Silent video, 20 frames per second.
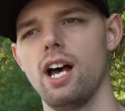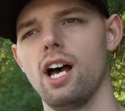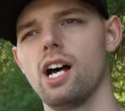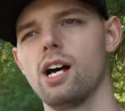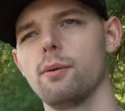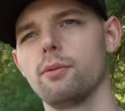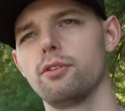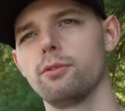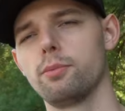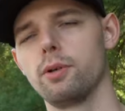
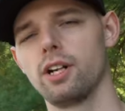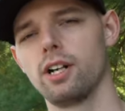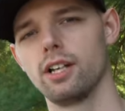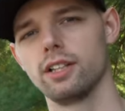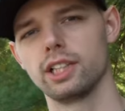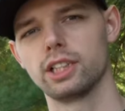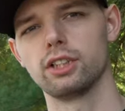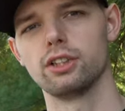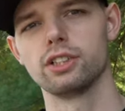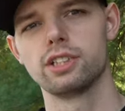Um, if you put it
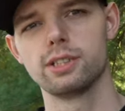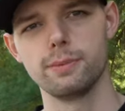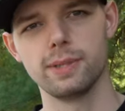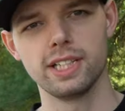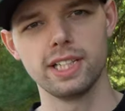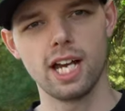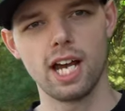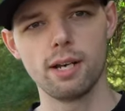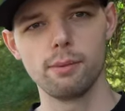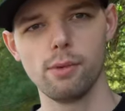on like ultimate
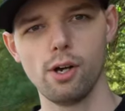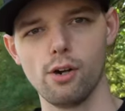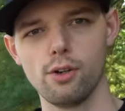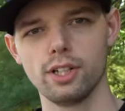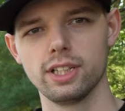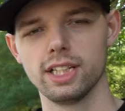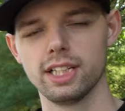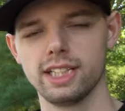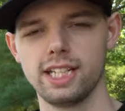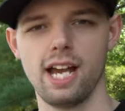9 mode
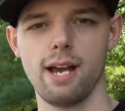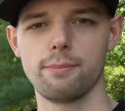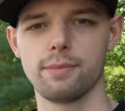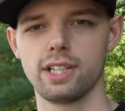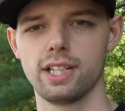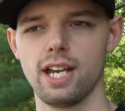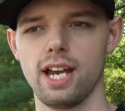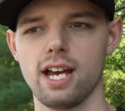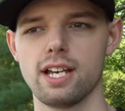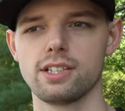and then tap
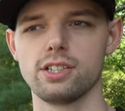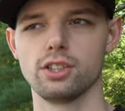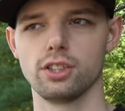the gas,